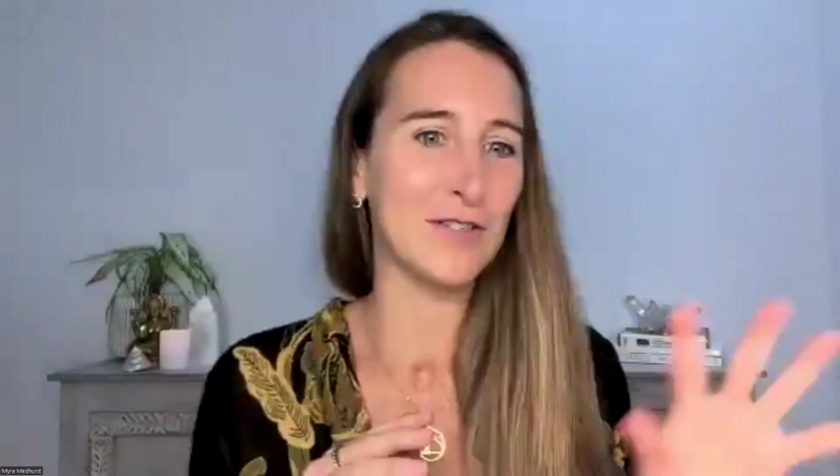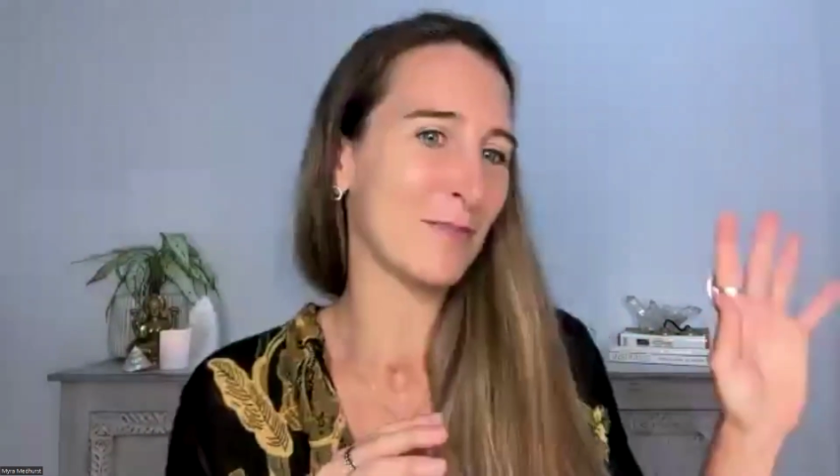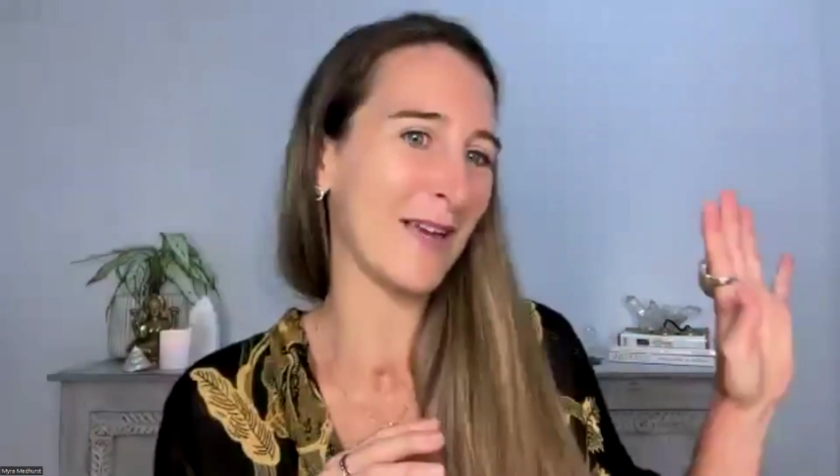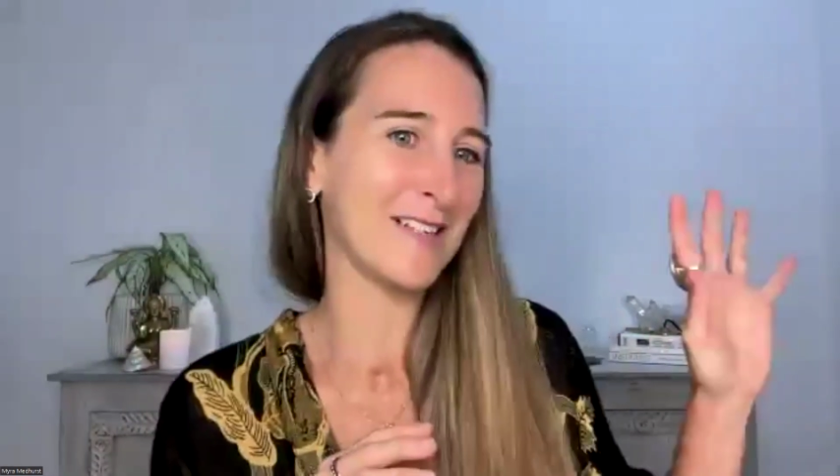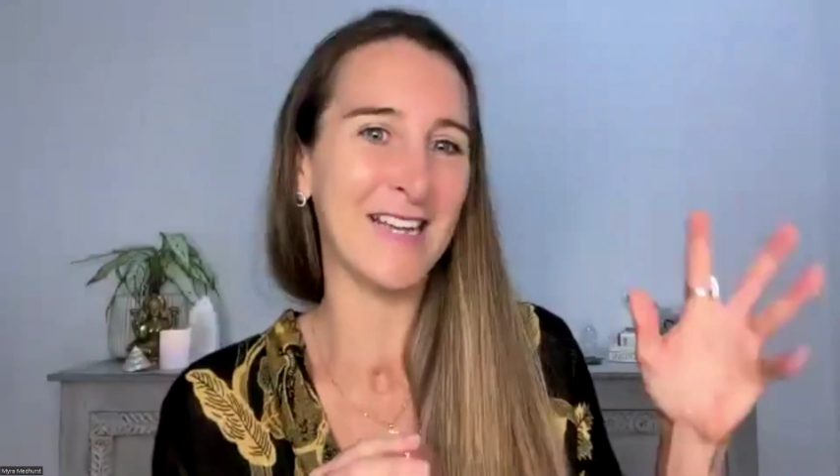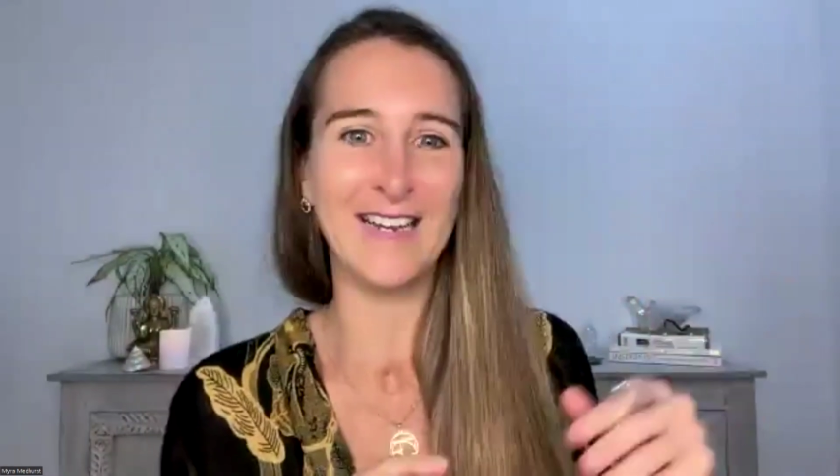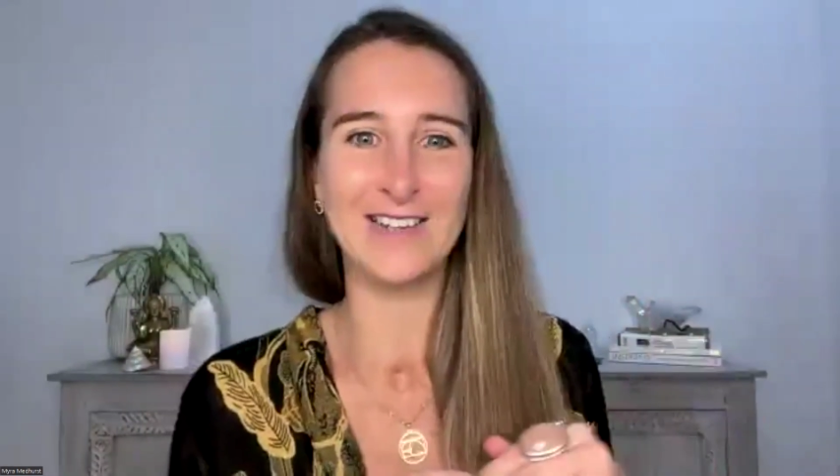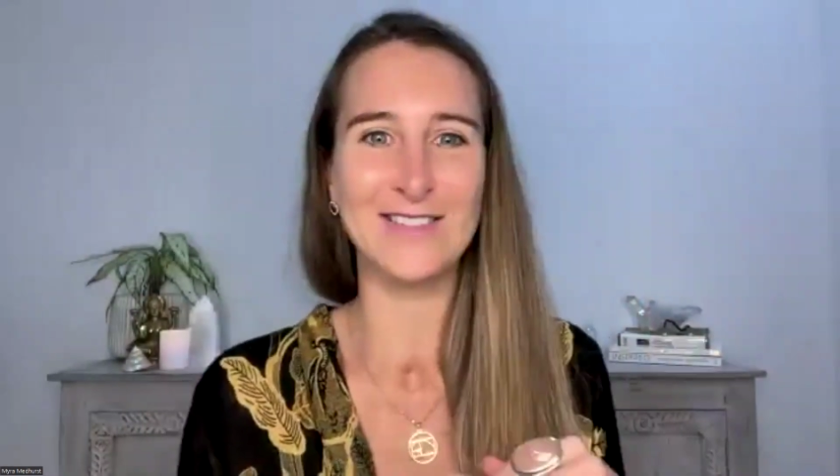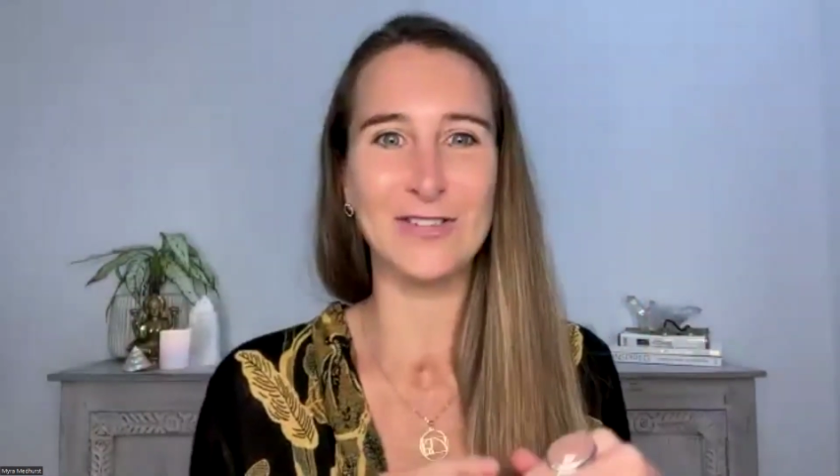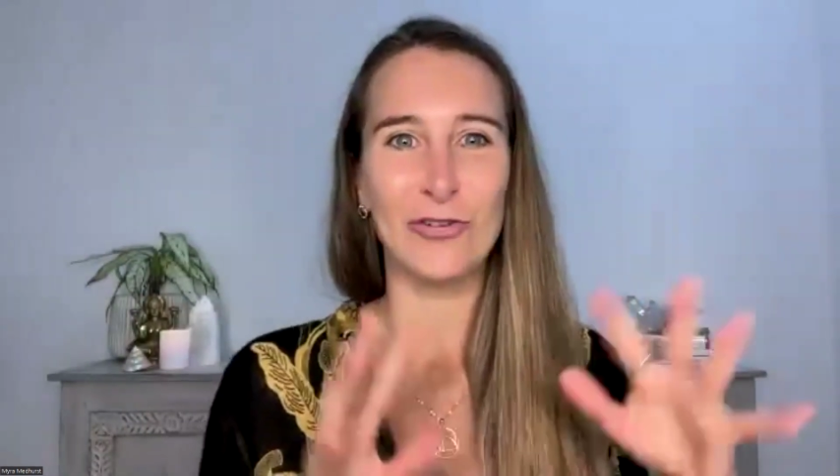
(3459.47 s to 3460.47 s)

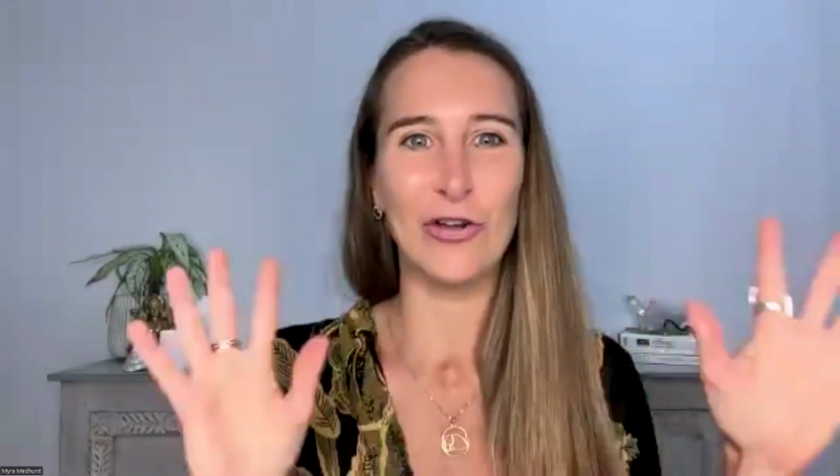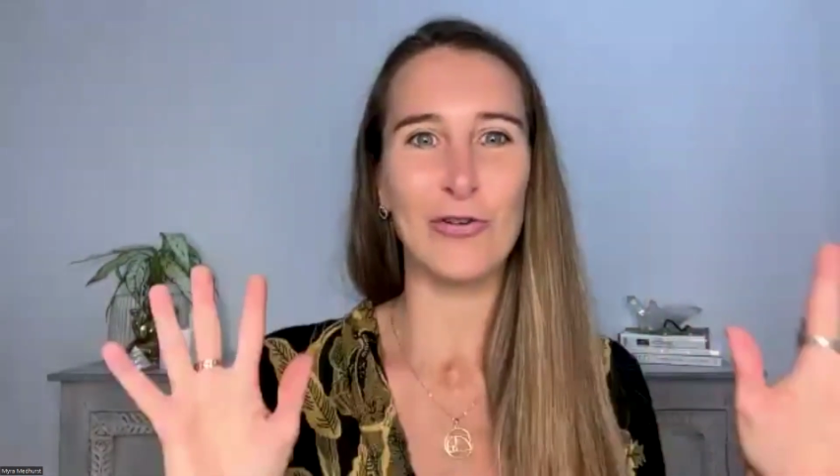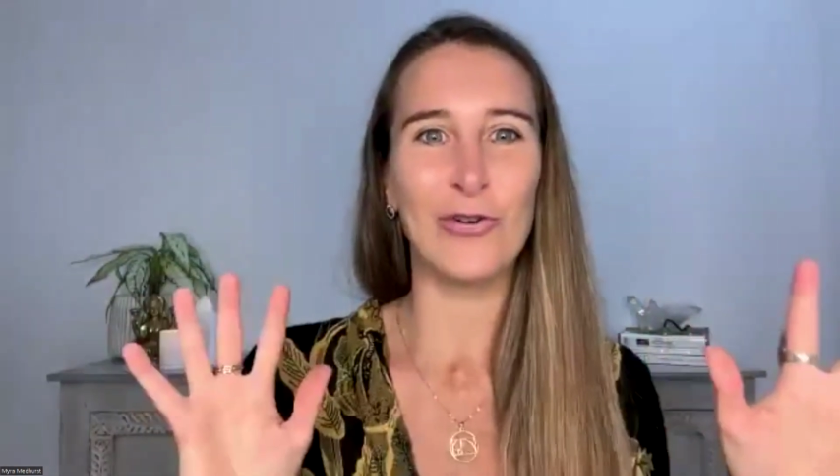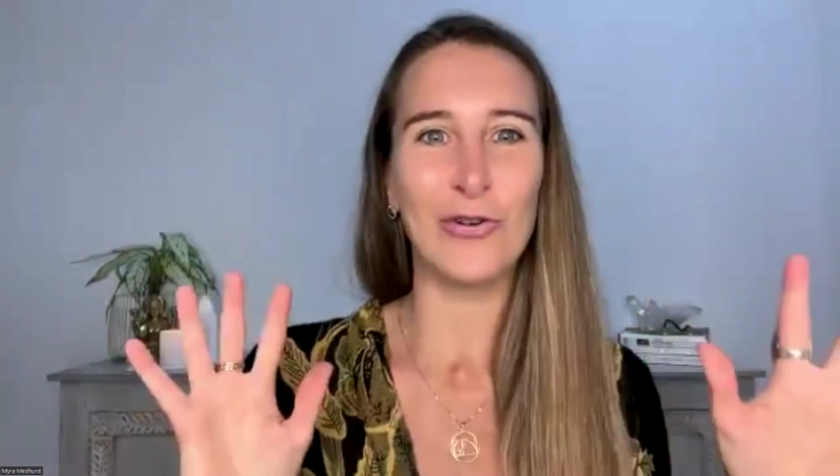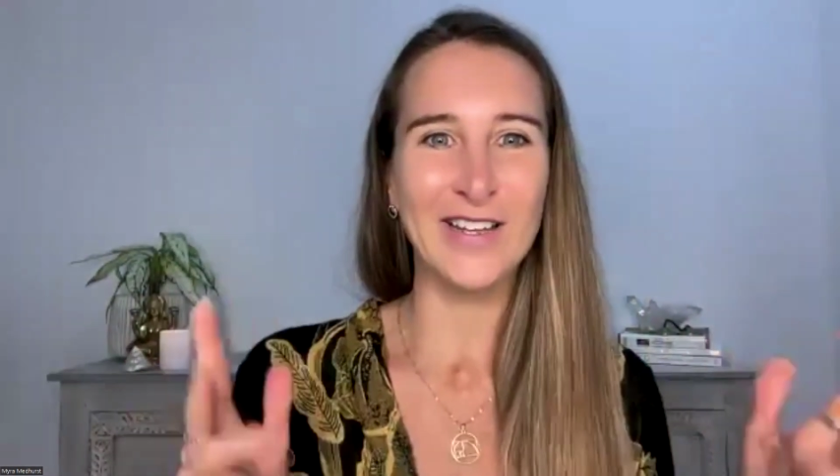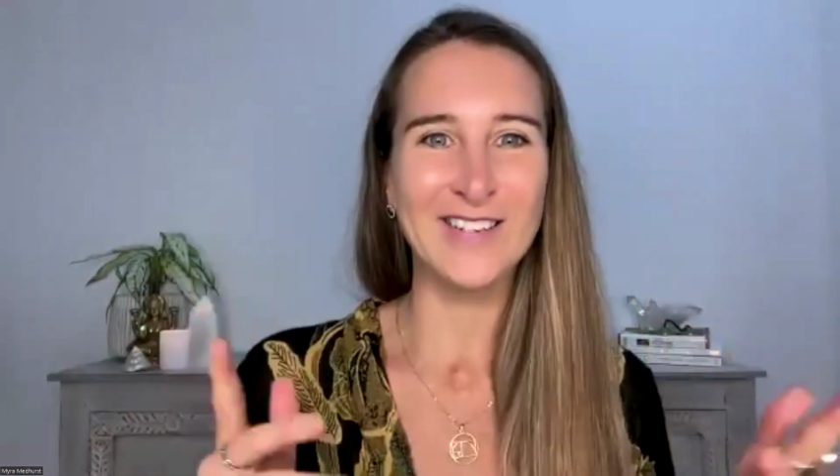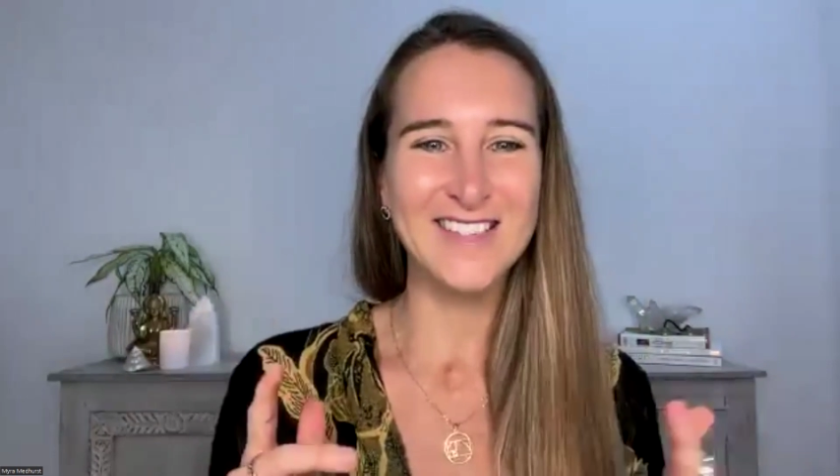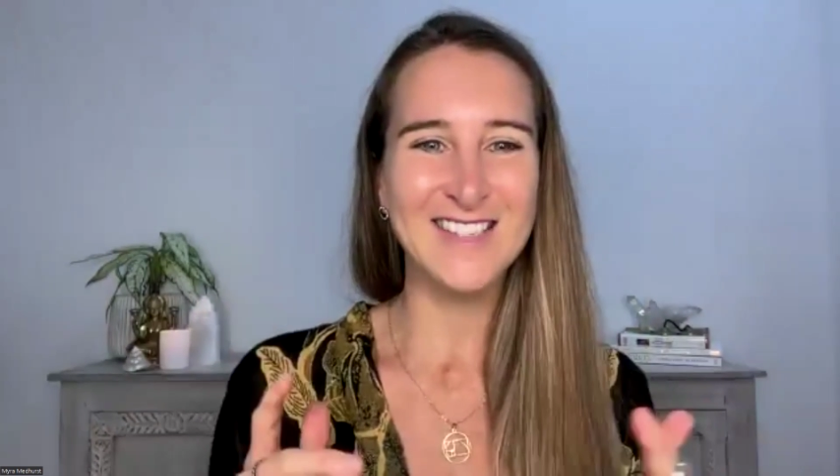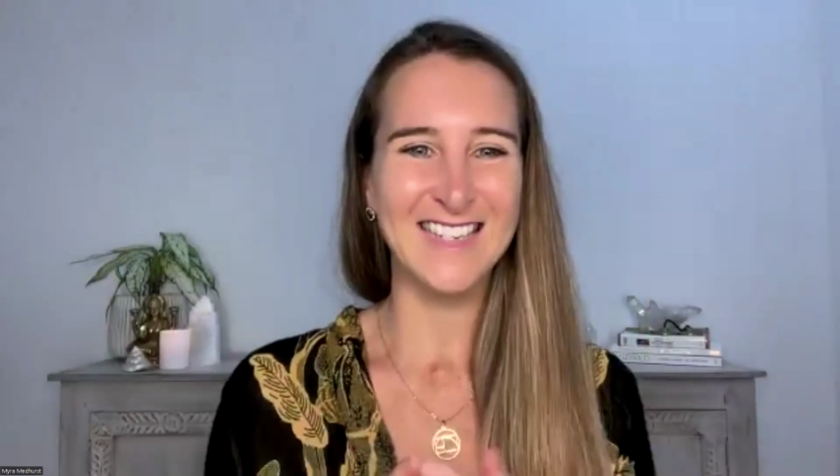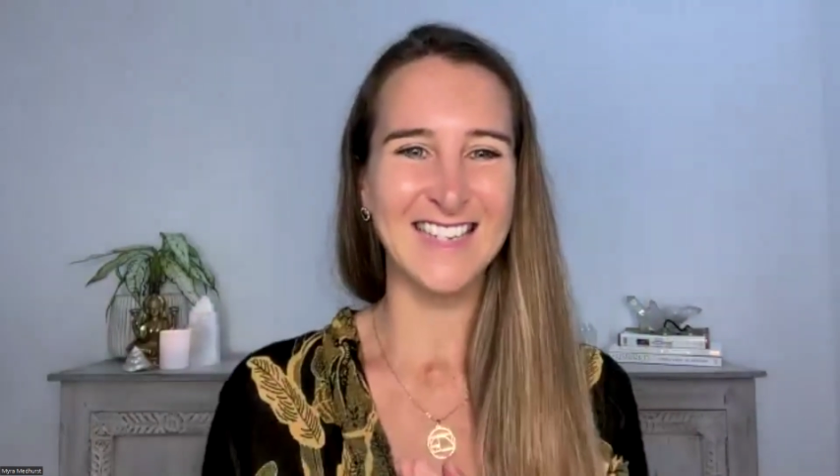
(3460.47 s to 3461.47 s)
spectators or no audience.